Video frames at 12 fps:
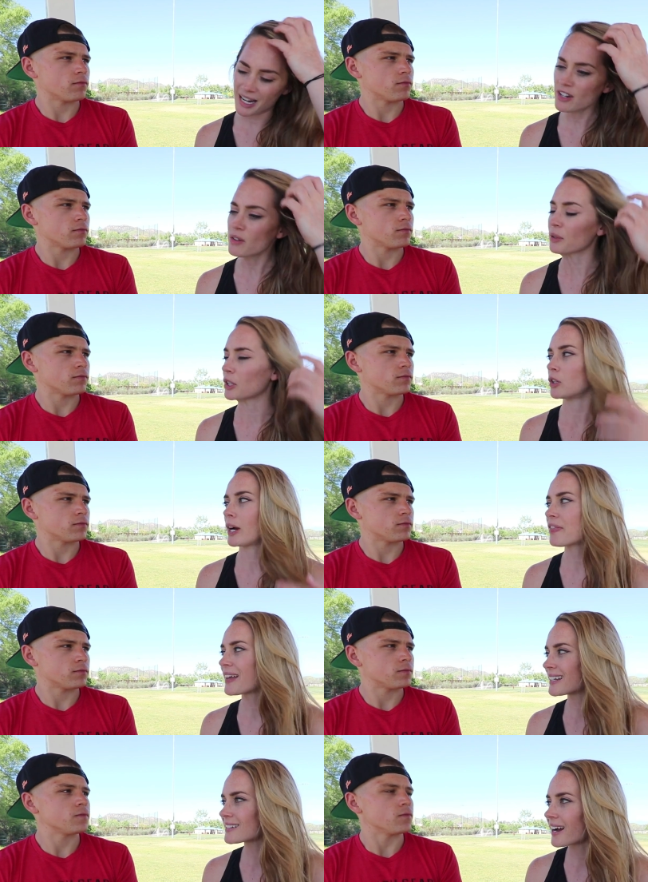Speaker 1: and I don't
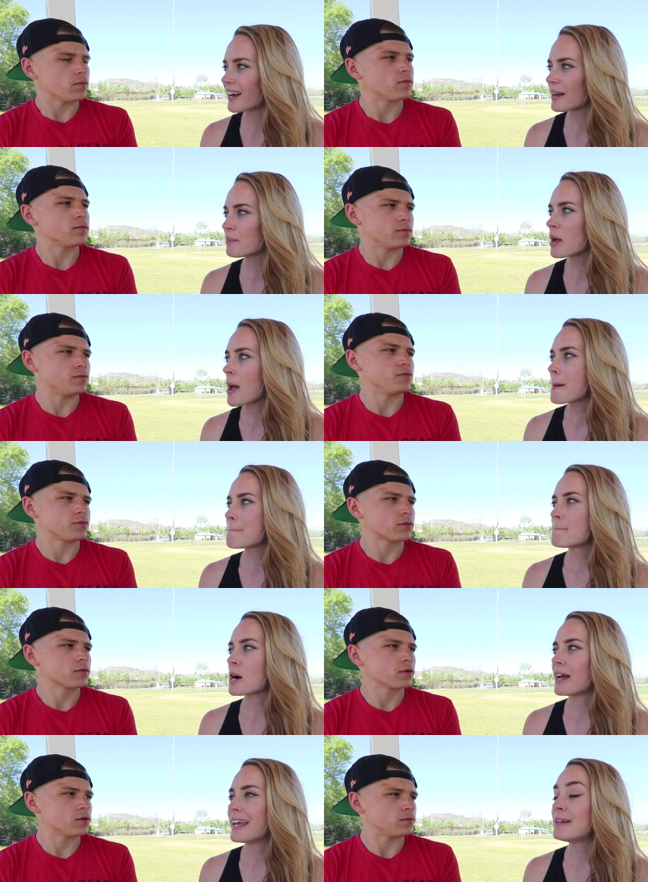regret that time, mm
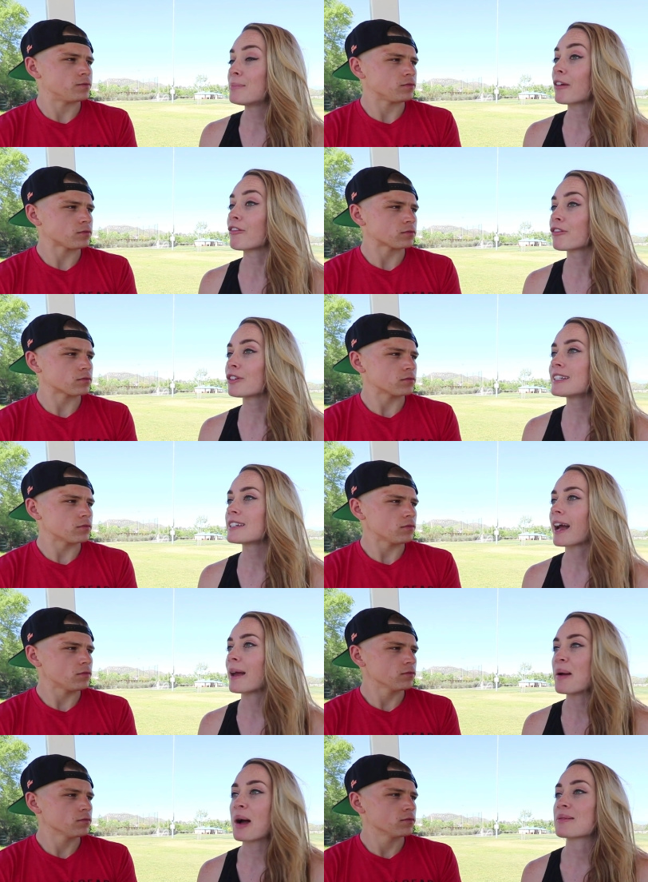-hmm. but in my free
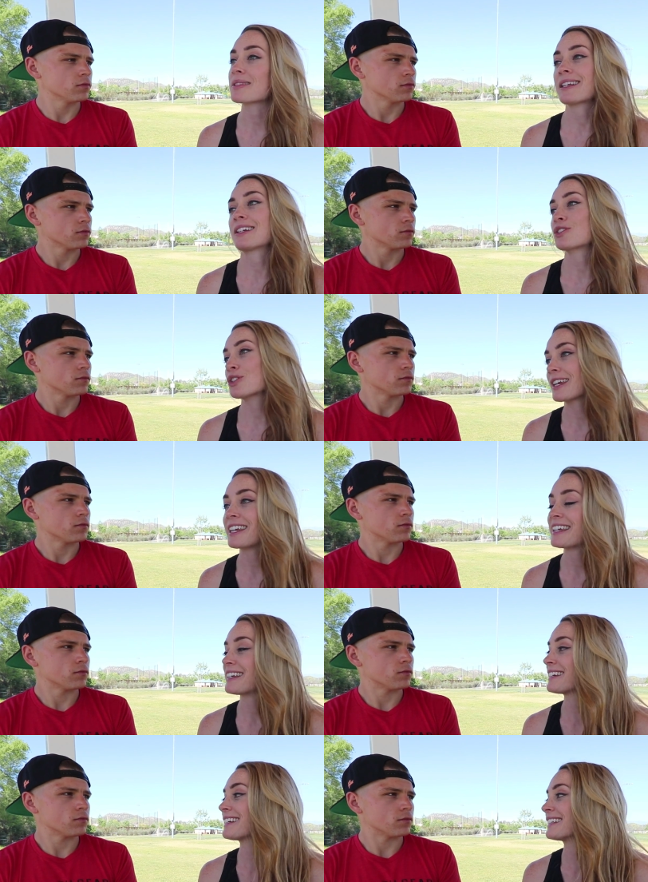time I was like
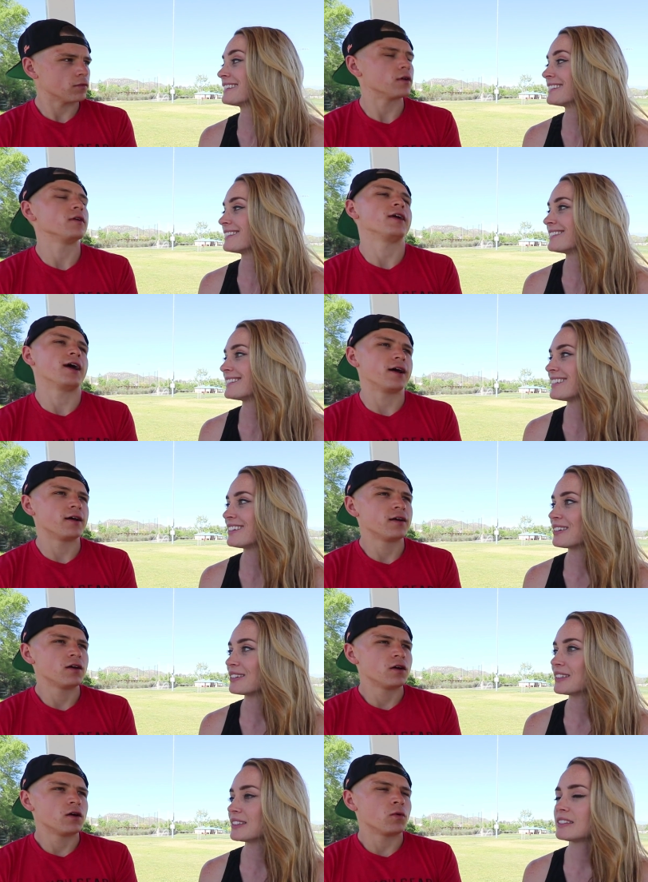drinking and yeah. you
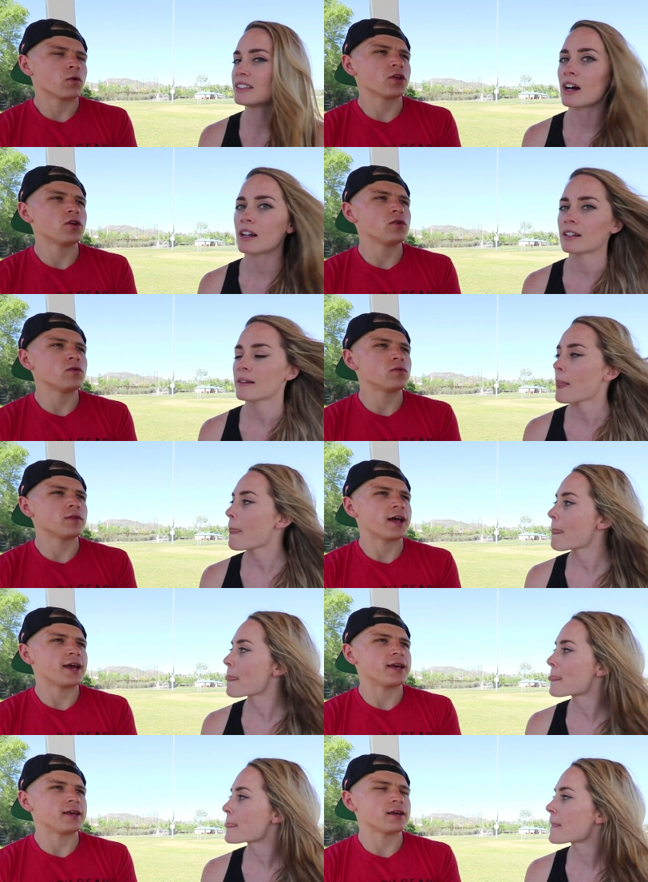know. Were you
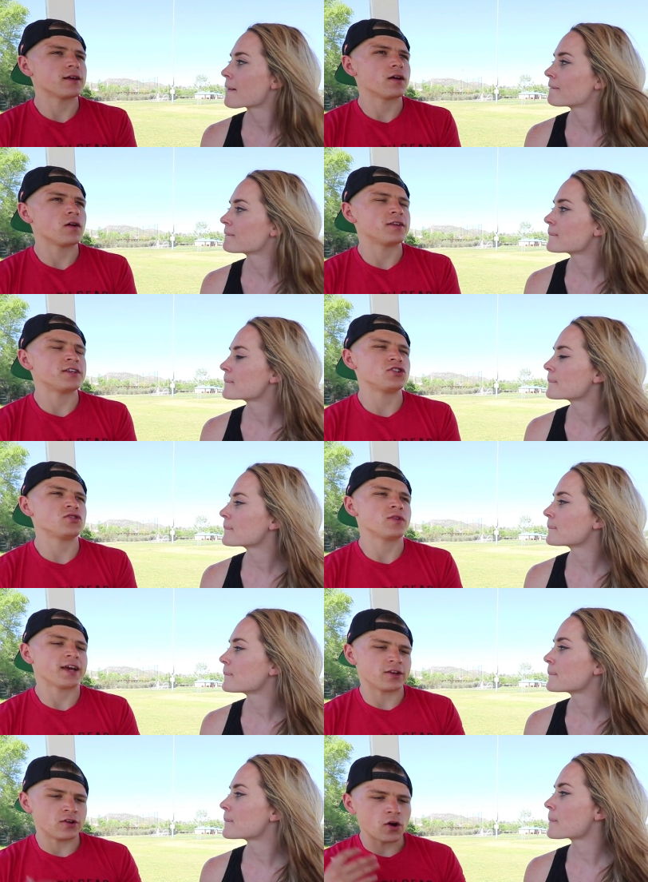
Speaker 2: like did
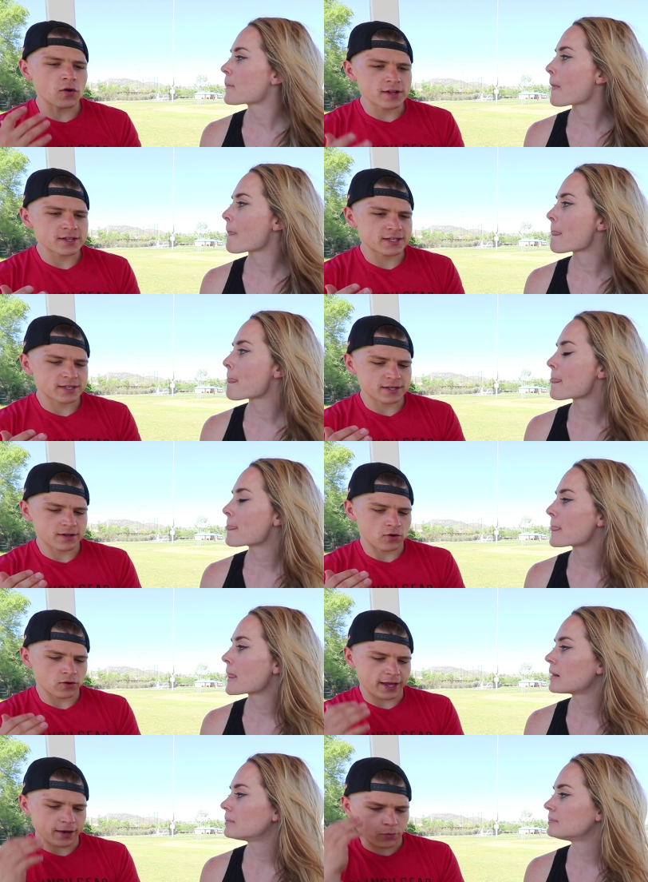you like notice
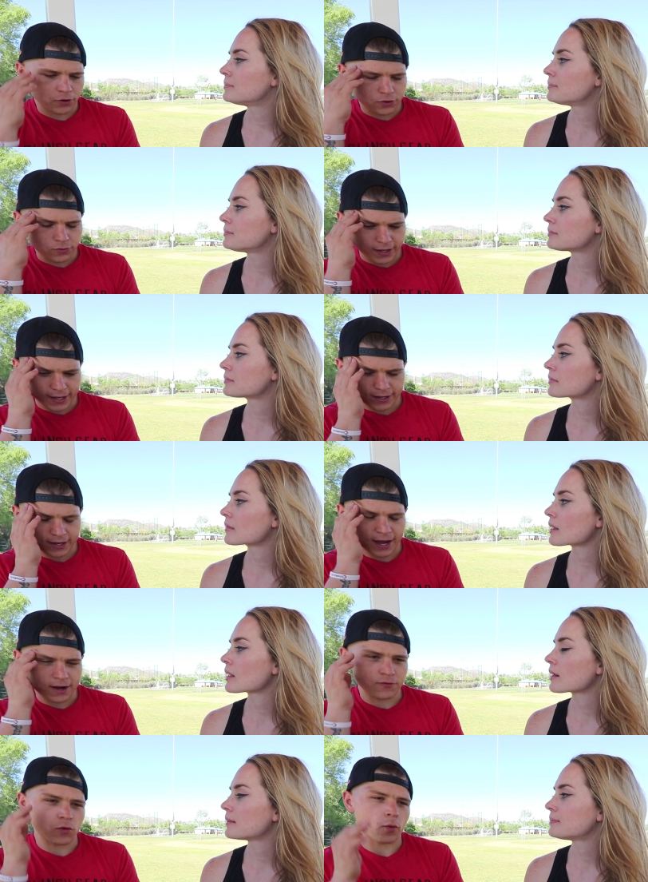or like were you like
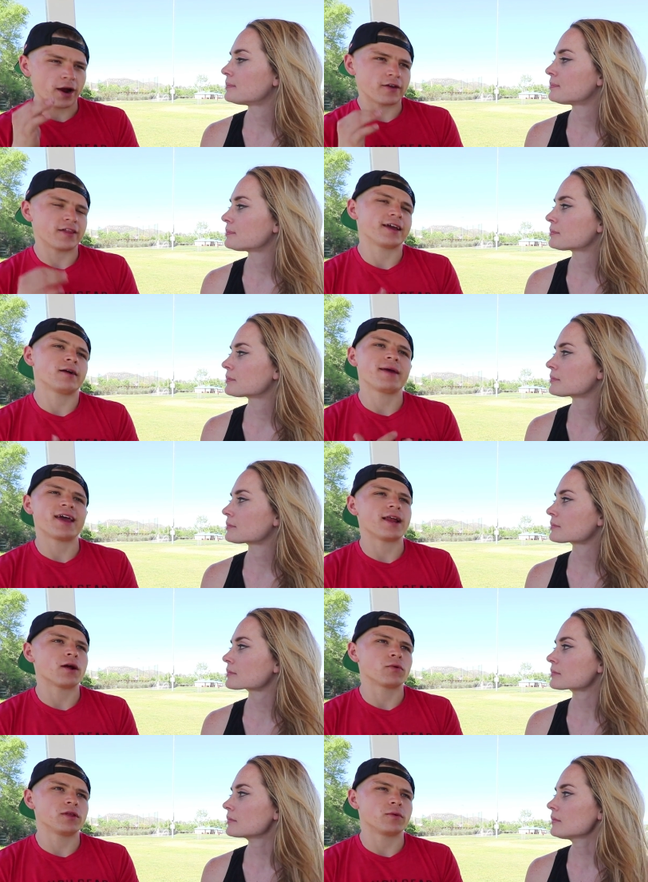kind of aware that like
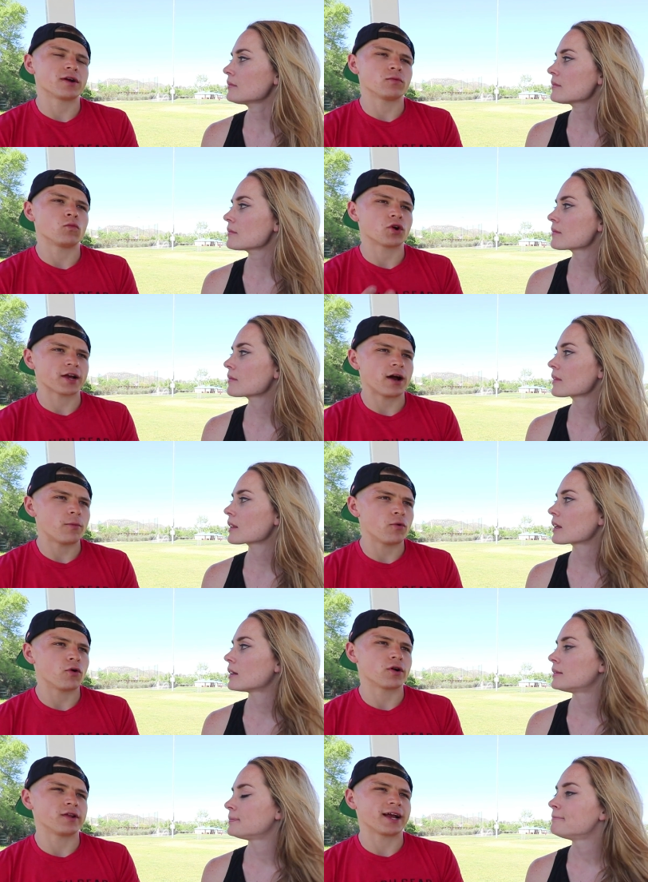man I really want to work
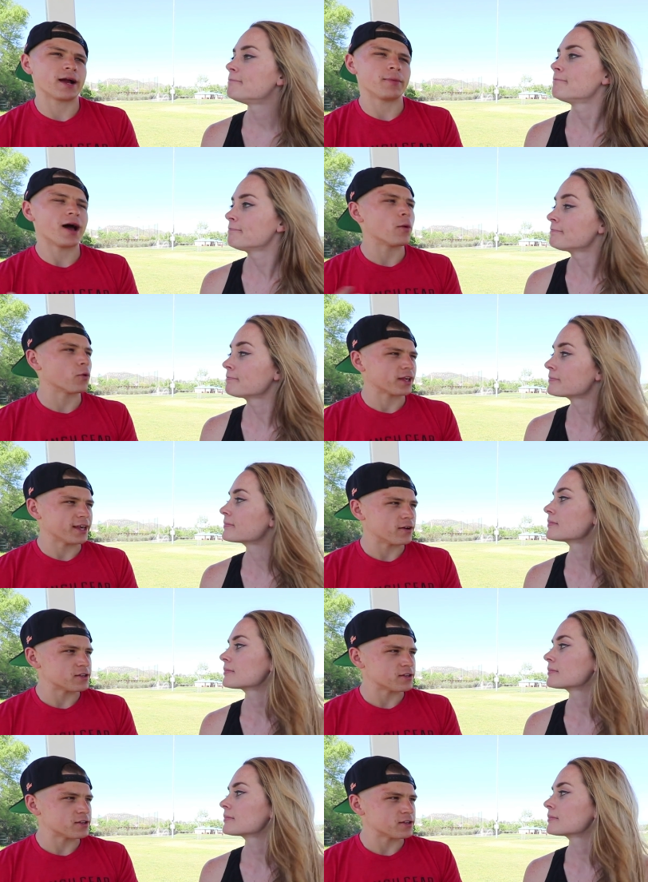out more like I'm not working